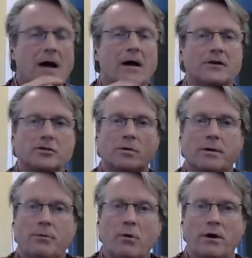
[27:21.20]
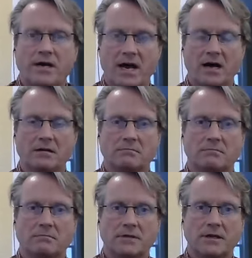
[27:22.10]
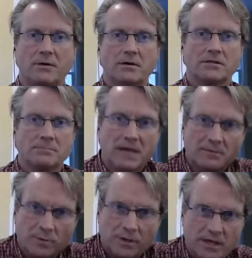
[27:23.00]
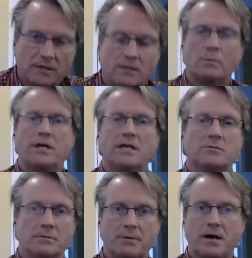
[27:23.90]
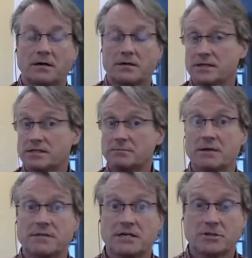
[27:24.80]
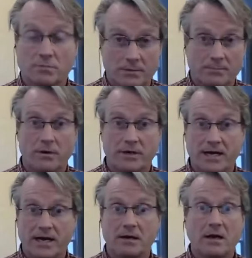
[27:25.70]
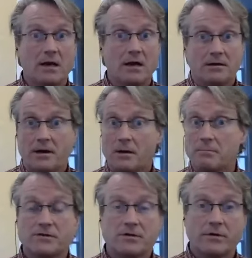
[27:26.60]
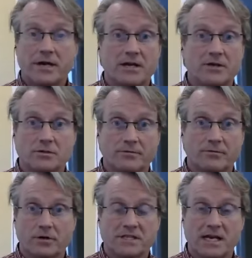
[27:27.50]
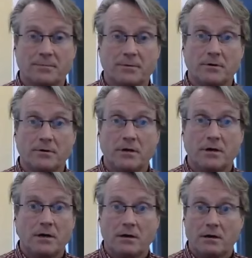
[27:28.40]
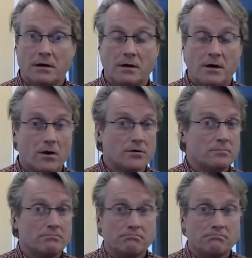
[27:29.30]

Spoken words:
just want to point out that sometimes we get in the weeds with politics. Sometimes I just want to point out our Metro Council, for example, you're